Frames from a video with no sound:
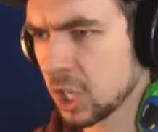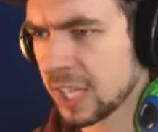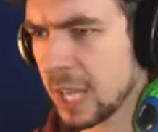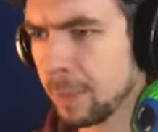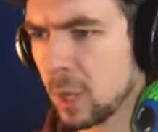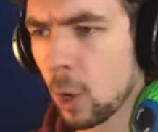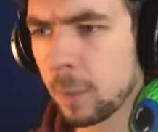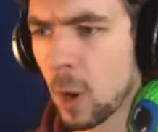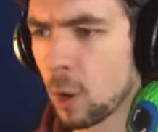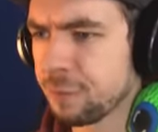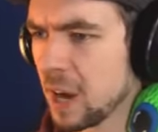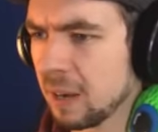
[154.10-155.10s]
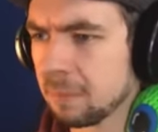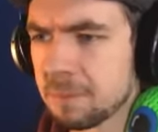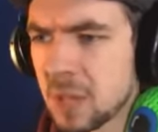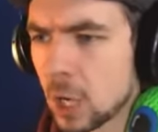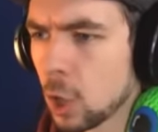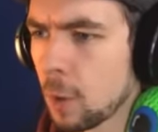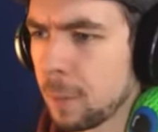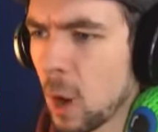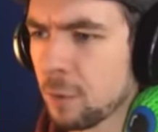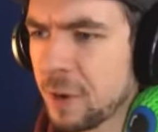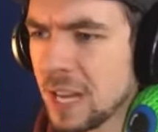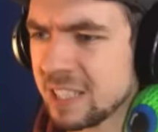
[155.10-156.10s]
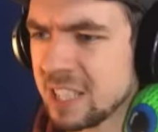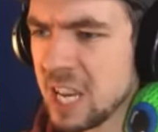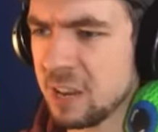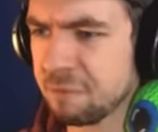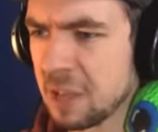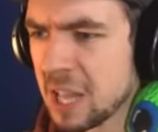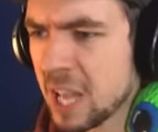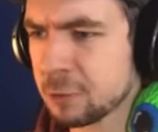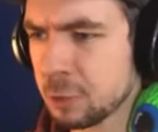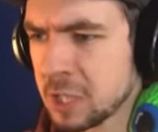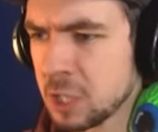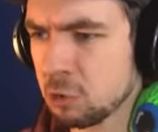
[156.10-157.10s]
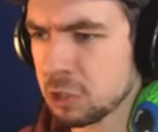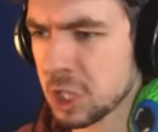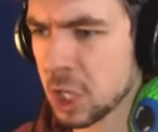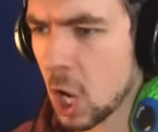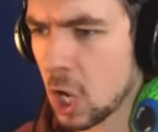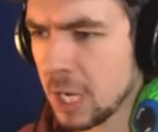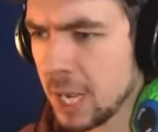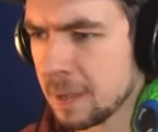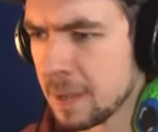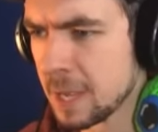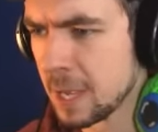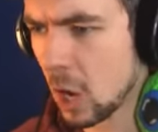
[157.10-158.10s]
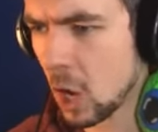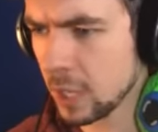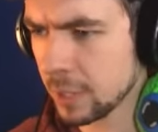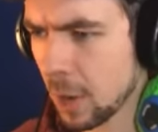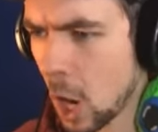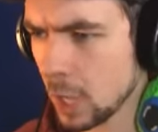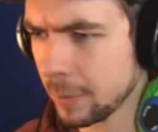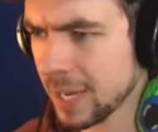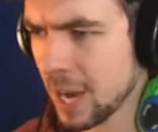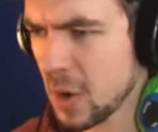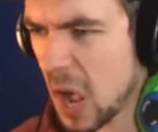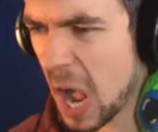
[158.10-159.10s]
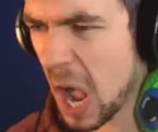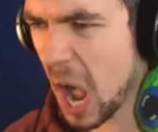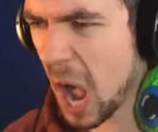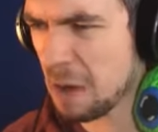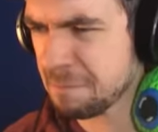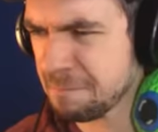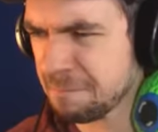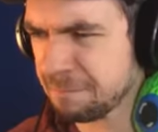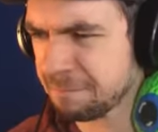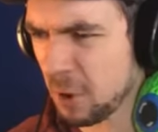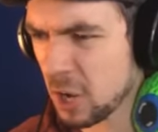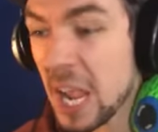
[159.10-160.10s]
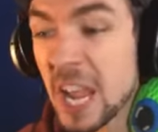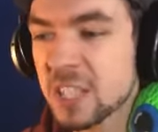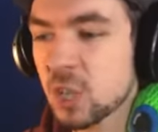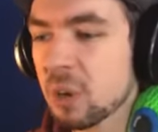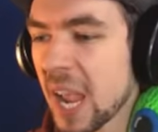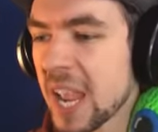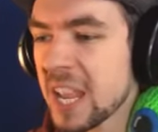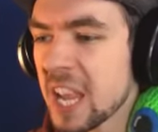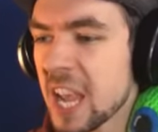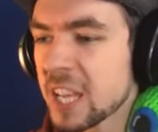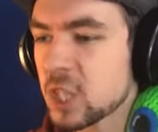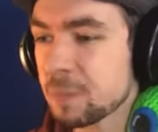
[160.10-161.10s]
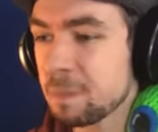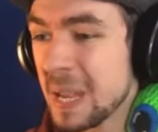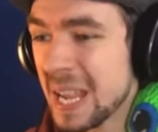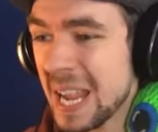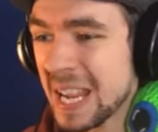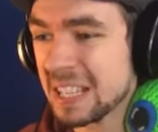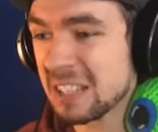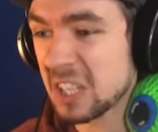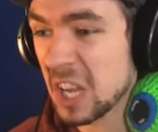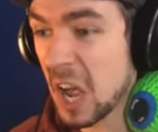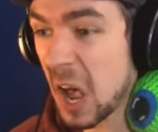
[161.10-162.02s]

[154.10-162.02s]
Gotta keep a low profile. Low profile Steve. That's what they used to call you. All the, all the way down. Ah, fuck. It's okay. It just means...